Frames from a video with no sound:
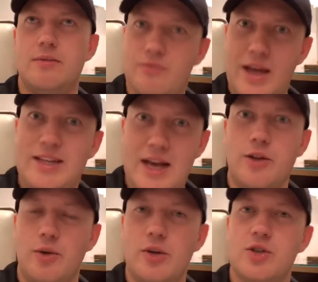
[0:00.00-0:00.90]
They
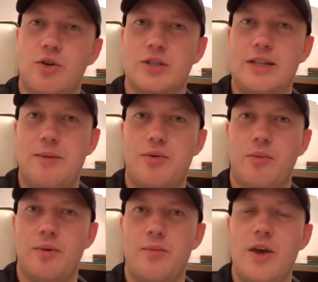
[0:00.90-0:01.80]
tell you what's causing that
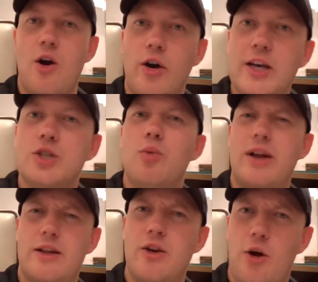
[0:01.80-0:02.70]
problem. Okay, so
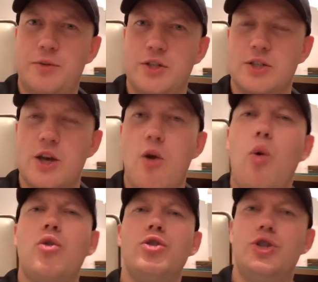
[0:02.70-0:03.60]
what are the options?
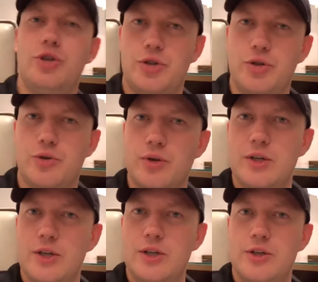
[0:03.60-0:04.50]
What could you do
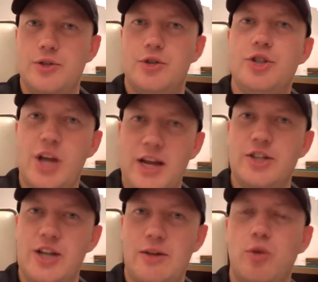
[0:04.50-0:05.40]
to
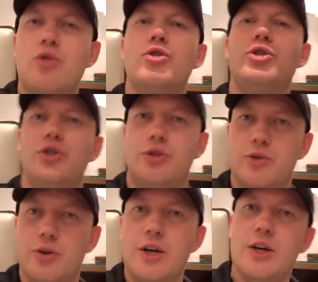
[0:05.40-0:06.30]
change that? What could you
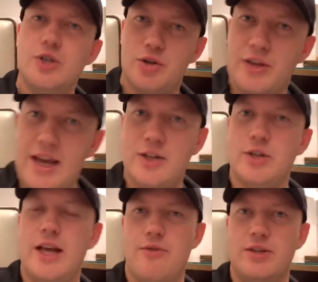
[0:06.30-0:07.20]
do to get
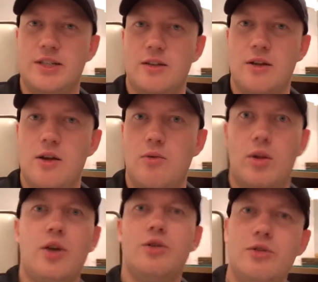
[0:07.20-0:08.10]
to that result?
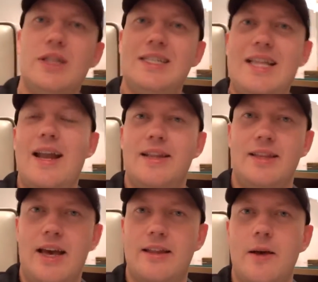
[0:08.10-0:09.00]
Well, I could do this, that, and
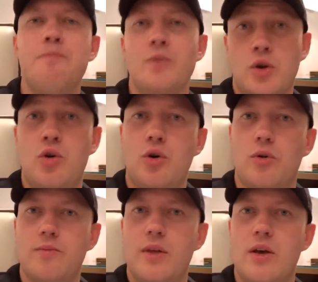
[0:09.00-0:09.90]
the other.
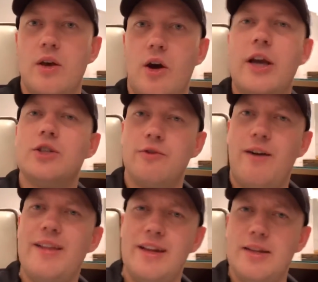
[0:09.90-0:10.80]
Cool. Okay, so
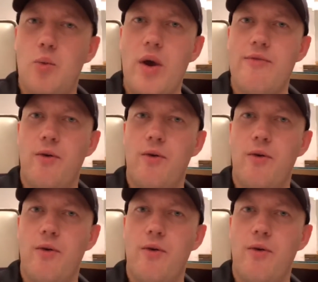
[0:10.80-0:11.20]
finally, the way